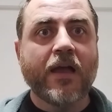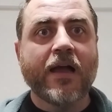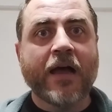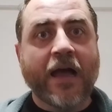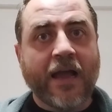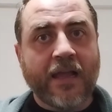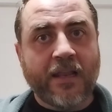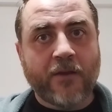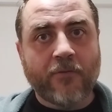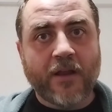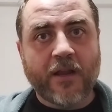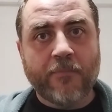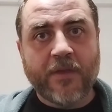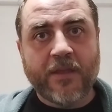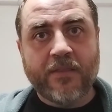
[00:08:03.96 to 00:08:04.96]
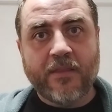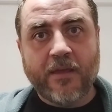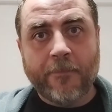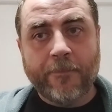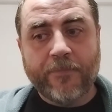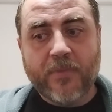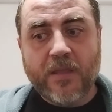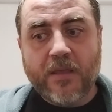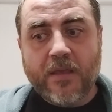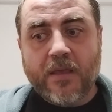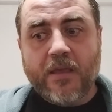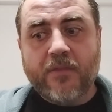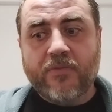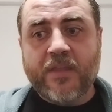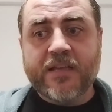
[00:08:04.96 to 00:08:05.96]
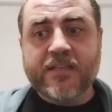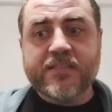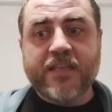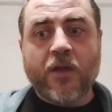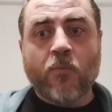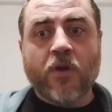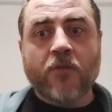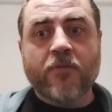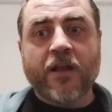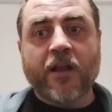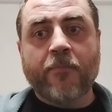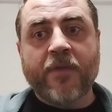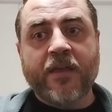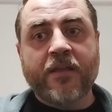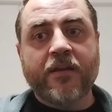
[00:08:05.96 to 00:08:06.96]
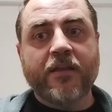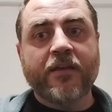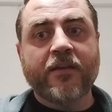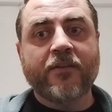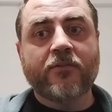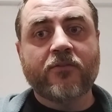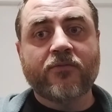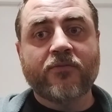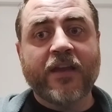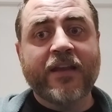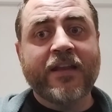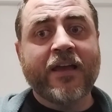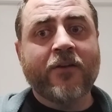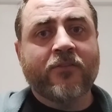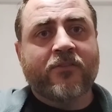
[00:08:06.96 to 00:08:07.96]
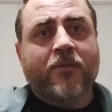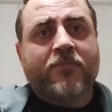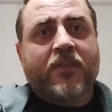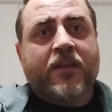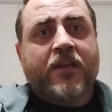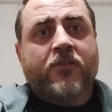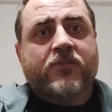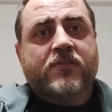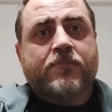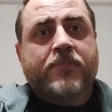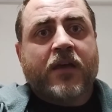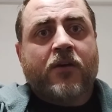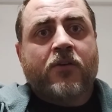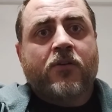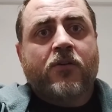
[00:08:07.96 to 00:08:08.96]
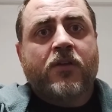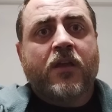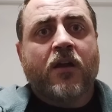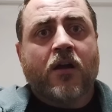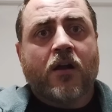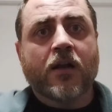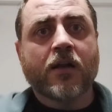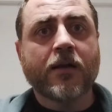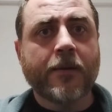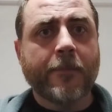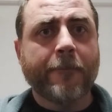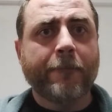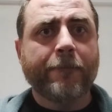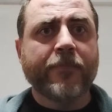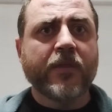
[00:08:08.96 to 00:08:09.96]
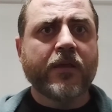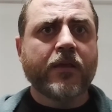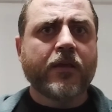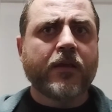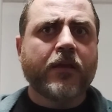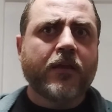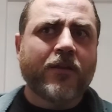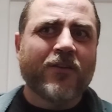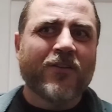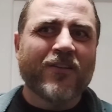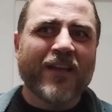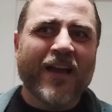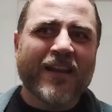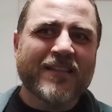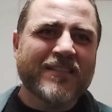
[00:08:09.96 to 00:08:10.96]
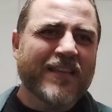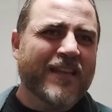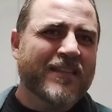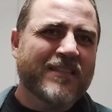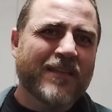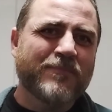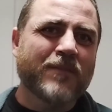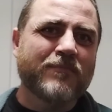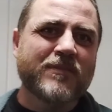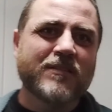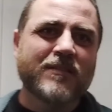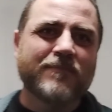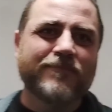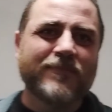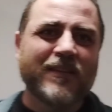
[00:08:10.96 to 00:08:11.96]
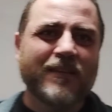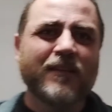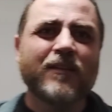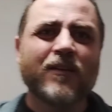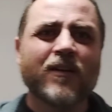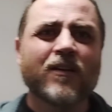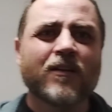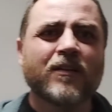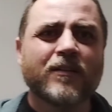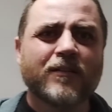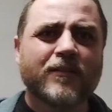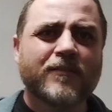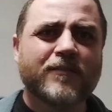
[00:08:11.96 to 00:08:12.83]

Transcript: Highly recommend that. Next thing I want to recommend is find out something else about who you are. You're not a set of symptoms. You are.